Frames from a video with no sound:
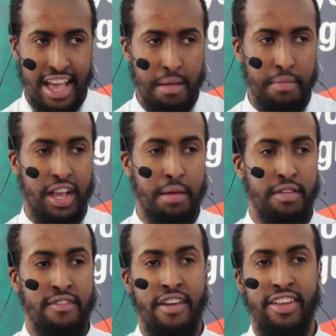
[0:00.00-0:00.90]
and
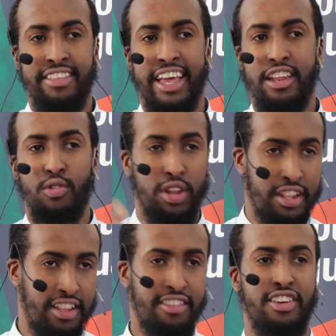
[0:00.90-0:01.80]
becoming very technical
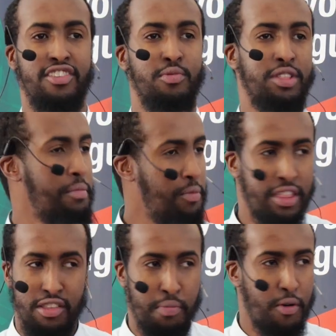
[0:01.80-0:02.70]
in the discussion
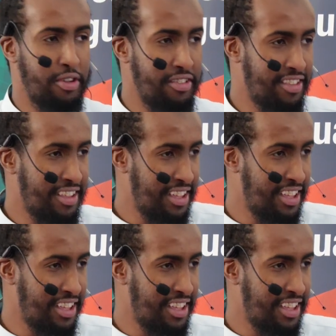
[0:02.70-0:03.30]
with his opponents.